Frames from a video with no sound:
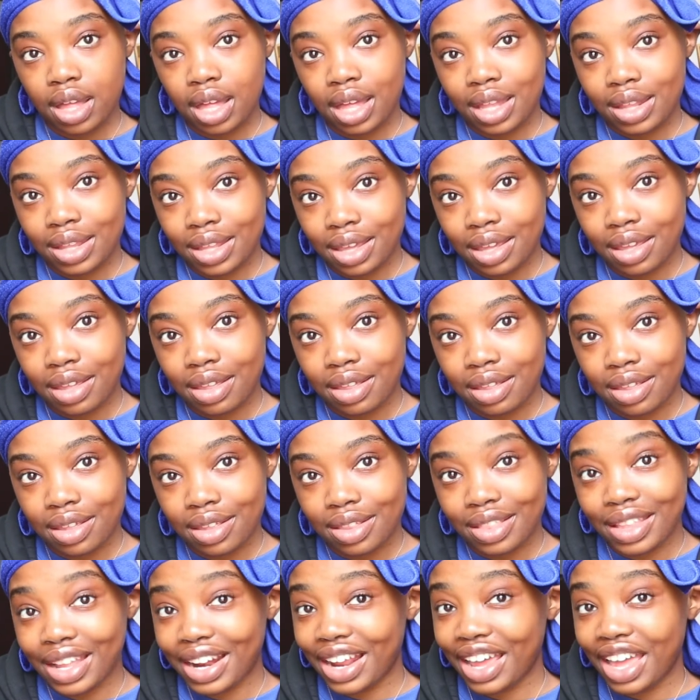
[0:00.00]
are there
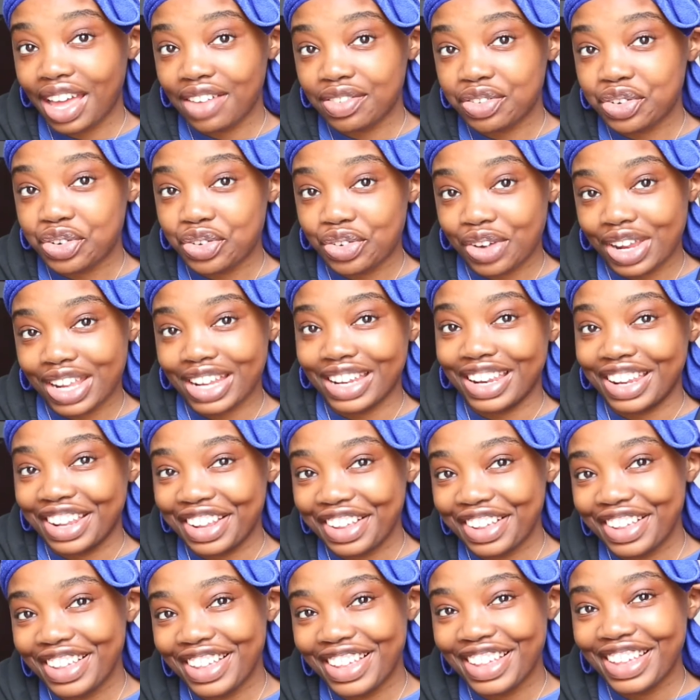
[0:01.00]
that I haven't
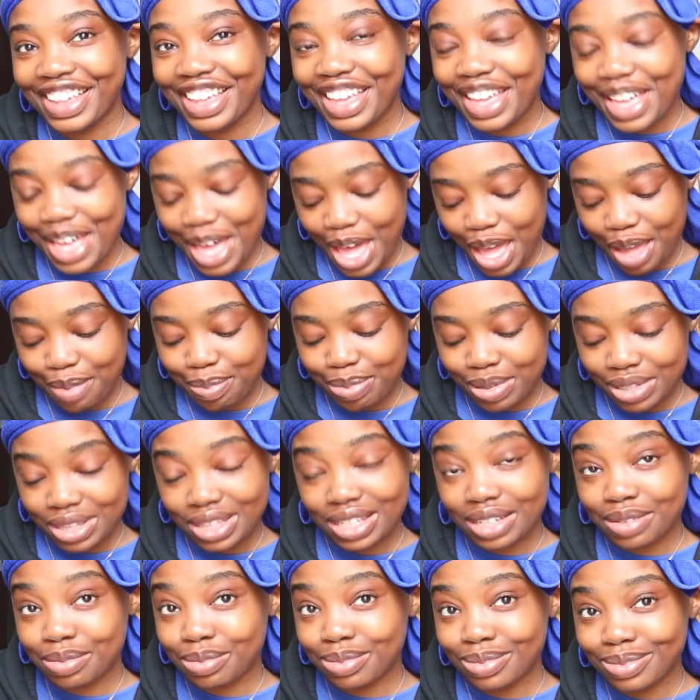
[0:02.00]
read. I put
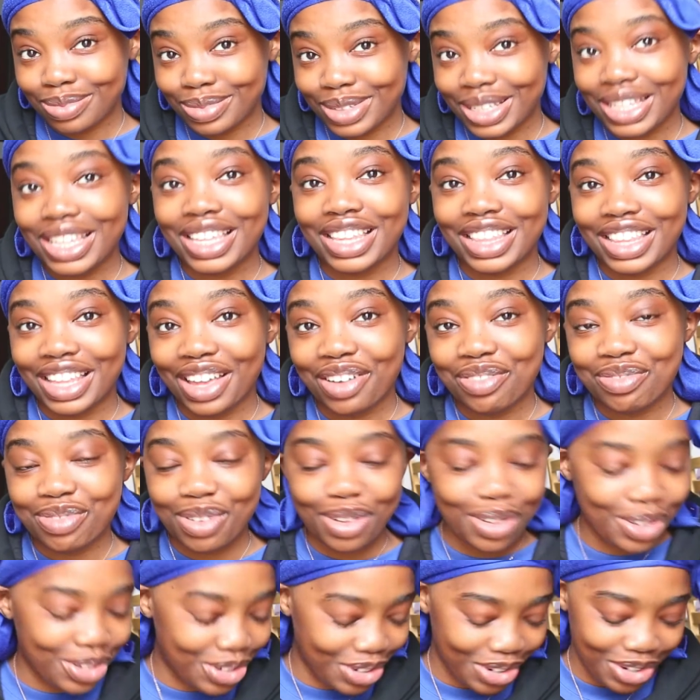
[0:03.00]
them in that
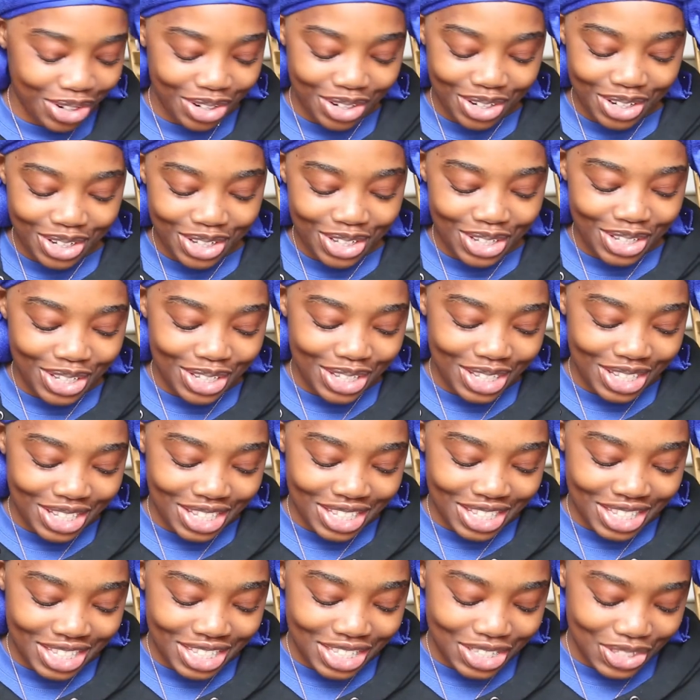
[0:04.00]
folder.
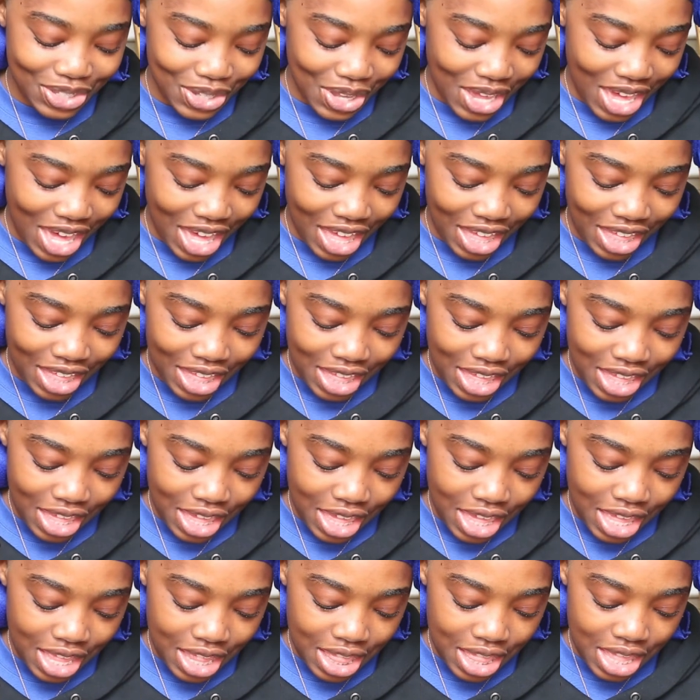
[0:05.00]
So yeah,
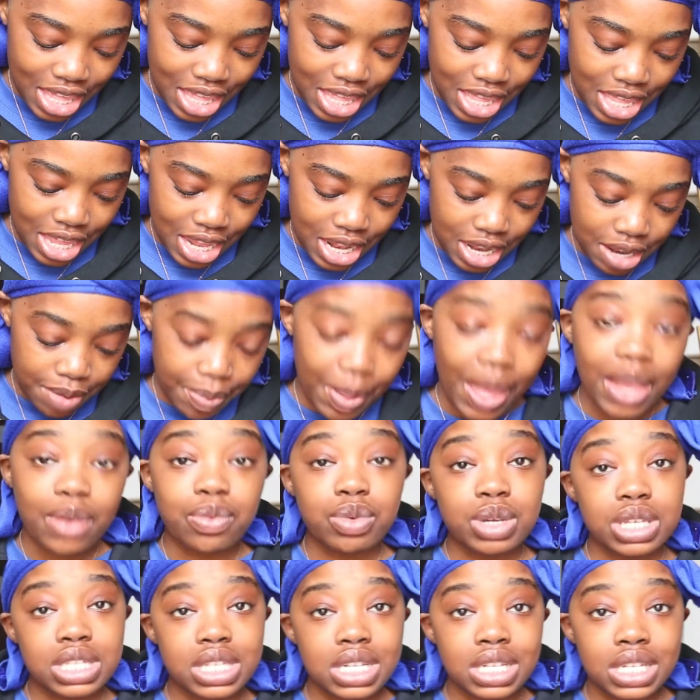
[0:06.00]
and then I
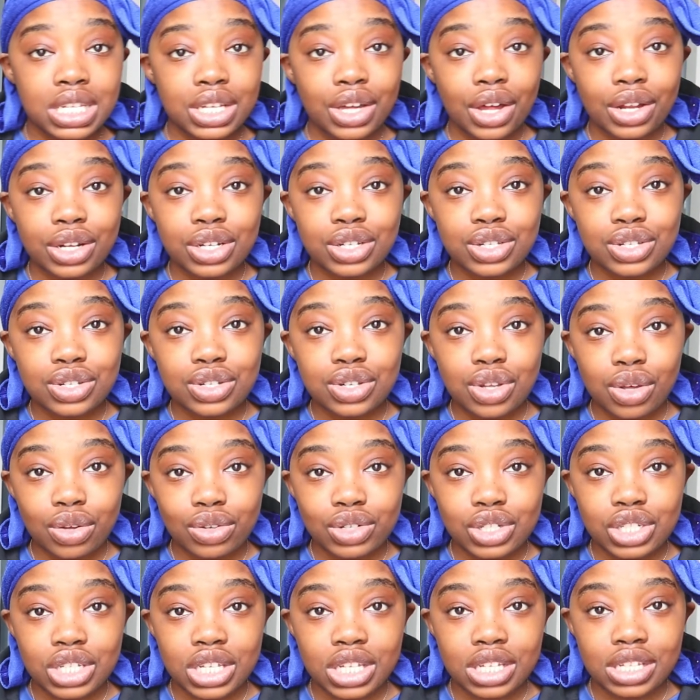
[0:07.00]
recently got into
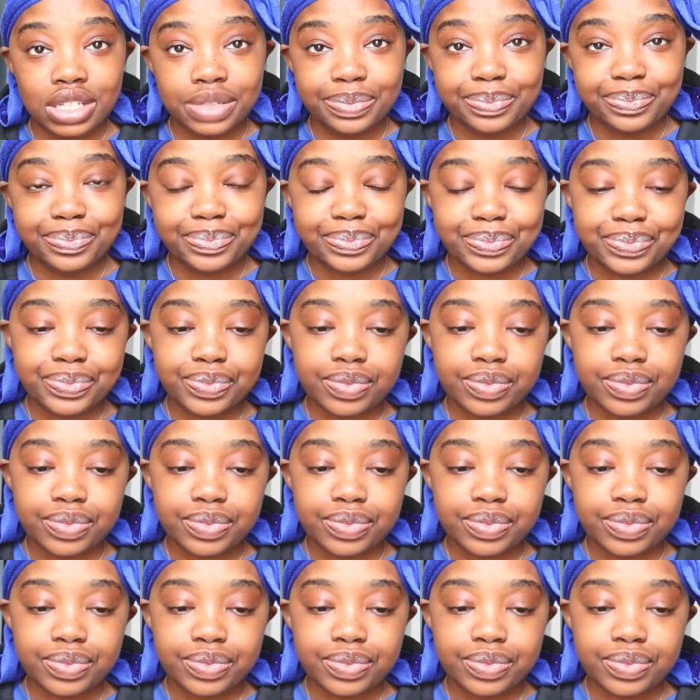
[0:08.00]
Notion.